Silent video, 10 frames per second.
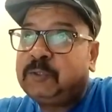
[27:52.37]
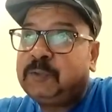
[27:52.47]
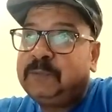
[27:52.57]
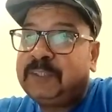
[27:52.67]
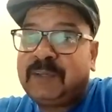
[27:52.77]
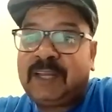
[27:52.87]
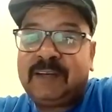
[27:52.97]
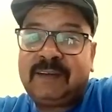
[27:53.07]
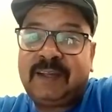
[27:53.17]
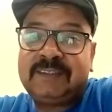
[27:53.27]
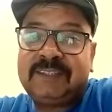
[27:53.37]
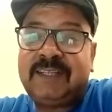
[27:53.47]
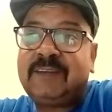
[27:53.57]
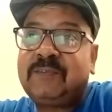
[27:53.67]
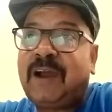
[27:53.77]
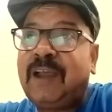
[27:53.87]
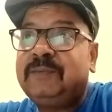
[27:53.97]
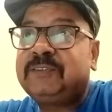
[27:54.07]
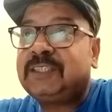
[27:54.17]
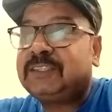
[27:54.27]
we can say that five
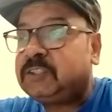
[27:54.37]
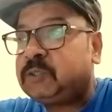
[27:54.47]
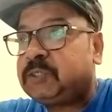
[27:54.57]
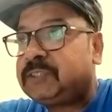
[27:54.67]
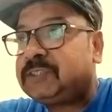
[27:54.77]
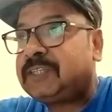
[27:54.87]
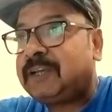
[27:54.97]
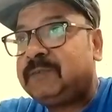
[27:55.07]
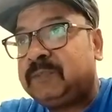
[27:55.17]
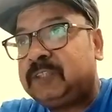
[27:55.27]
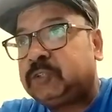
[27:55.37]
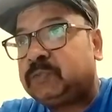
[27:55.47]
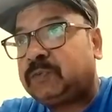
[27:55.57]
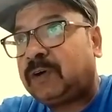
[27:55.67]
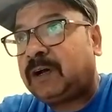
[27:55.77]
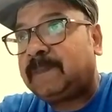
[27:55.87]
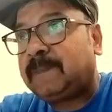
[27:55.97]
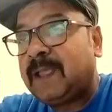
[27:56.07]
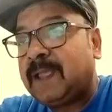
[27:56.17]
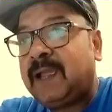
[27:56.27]
such situations have emerged so far.
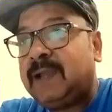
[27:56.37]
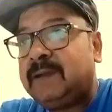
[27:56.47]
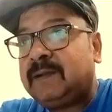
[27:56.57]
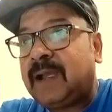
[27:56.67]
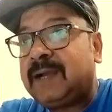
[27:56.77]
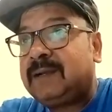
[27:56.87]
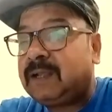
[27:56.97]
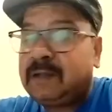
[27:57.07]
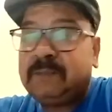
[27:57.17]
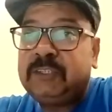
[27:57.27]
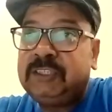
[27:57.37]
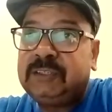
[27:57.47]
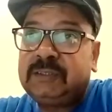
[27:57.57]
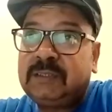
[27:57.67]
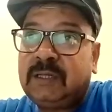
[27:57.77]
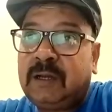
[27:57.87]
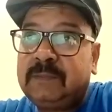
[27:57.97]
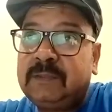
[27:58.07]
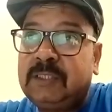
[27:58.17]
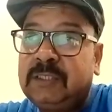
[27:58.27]
And at none of these
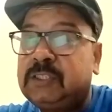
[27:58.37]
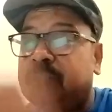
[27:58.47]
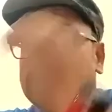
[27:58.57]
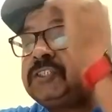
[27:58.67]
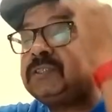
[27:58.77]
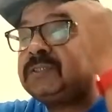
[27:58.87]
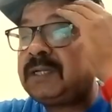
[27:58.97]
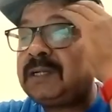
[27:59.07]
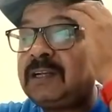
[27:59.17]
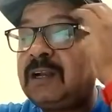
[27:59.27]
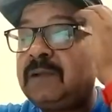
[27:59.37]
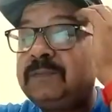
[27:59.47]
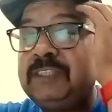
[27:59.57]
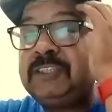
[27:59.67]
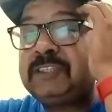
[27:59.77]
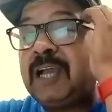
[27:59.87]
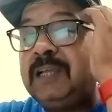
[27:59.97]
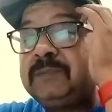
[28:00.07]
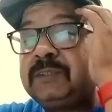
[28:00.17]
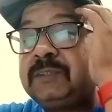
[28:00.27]
situations, at none of these
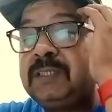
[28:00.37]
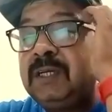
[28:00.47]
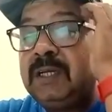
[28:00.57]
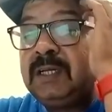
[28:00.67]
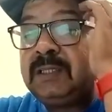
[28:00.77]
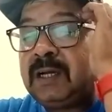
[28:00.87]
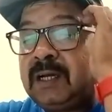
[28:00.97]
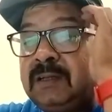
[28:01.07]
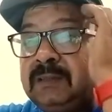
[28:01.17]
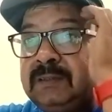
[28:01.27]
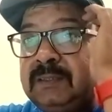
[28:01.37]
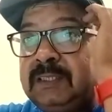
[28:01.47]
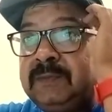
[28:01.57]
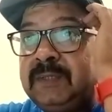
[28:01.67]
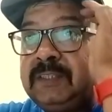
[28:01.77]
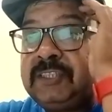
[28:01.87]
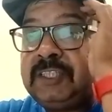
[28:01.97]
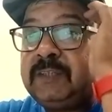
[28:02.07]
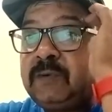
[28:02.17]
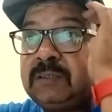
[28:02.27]
times, the even treaty
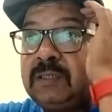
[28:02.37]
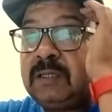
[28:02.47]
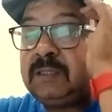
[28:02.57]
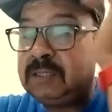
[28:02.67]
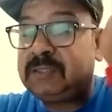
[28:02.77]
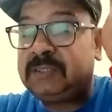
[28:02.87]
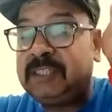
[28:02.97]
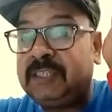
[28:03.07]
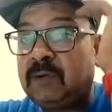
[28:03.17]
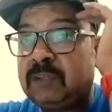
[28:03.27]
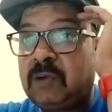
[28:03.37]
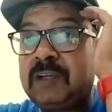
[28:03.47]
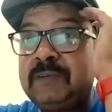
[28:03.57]
was this treaty was not even